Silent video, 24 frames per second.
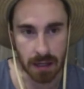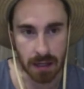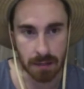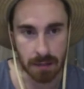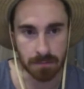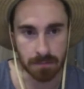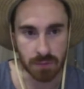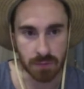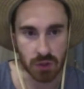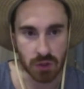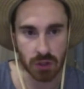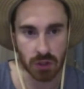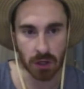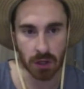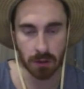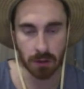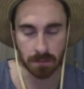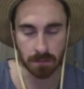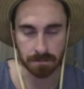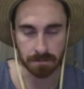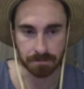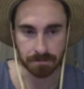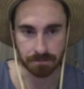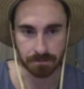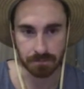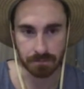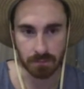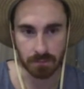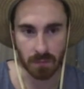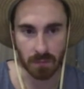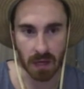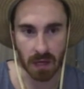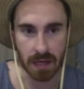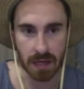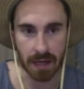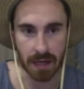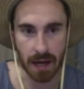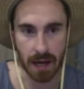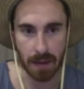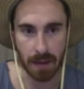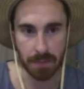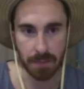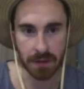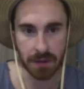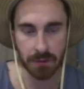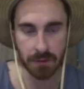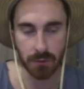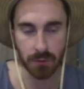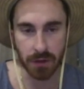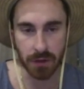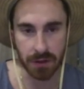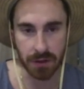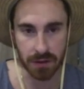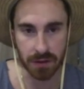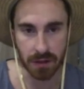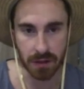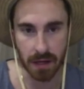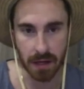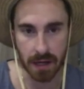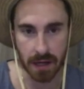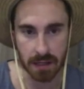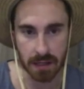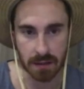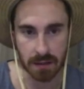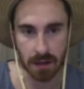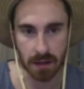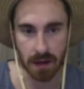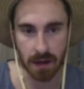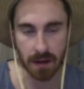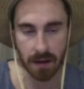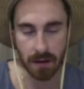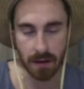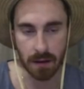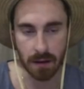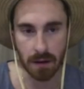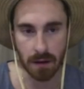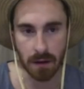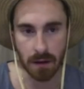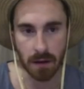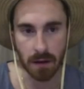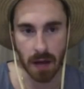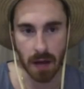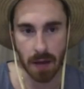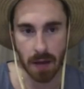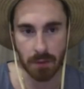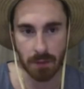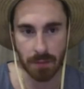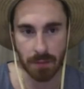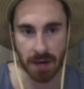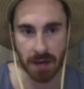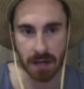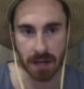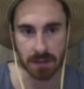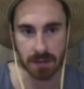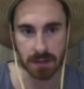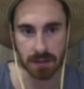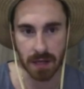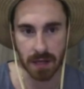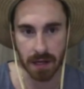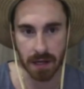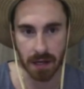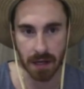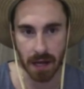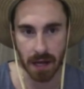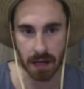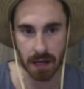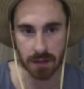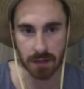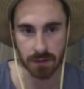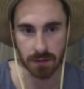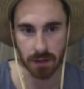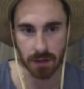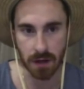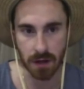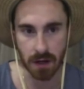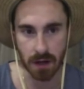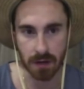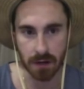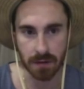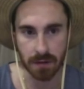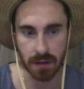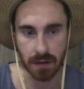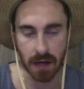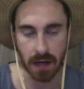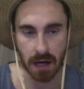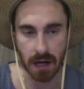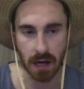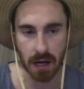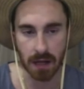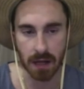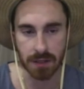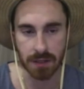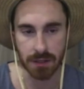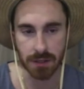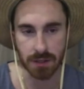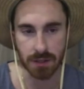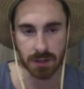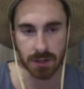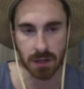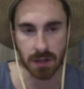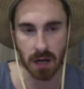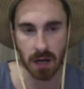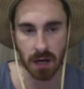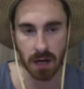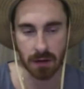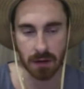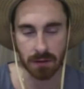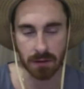So it happened with MMX and ASR that I just got